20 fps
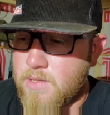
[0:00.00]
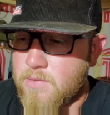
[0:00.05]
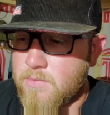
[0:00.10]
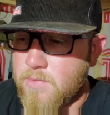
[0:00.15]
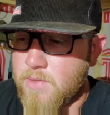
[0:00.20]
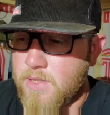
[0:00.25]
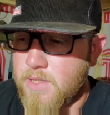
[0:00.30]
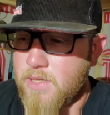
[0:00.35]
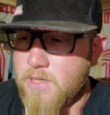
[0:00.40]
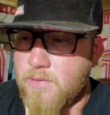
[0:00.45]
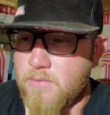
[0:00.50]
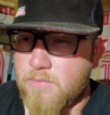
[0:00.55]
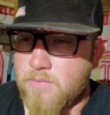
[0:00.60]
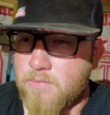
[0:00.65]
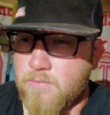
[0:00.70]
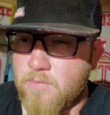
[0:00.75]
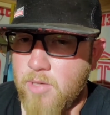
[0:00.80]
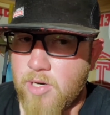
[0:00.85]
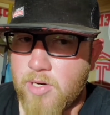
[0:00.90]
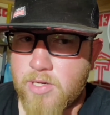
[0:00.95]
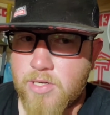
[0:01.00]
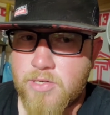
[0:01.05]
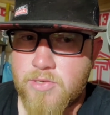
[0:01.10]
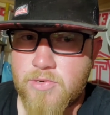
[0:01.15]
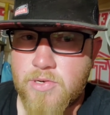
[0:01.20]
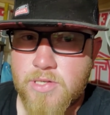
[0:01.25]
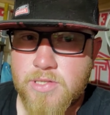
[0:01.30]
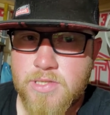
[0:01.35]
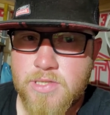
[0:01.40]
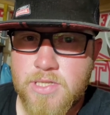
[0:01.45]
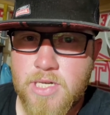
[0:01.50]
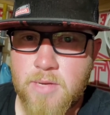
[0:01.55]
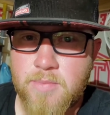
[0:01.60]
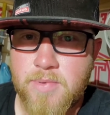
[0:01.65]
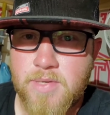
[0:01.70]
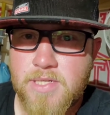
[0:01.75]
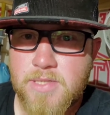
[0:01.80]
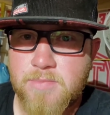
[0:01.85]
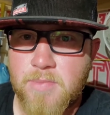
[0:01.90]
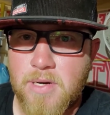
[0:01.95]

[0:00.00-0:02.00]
But yeah, American trucks and Japanese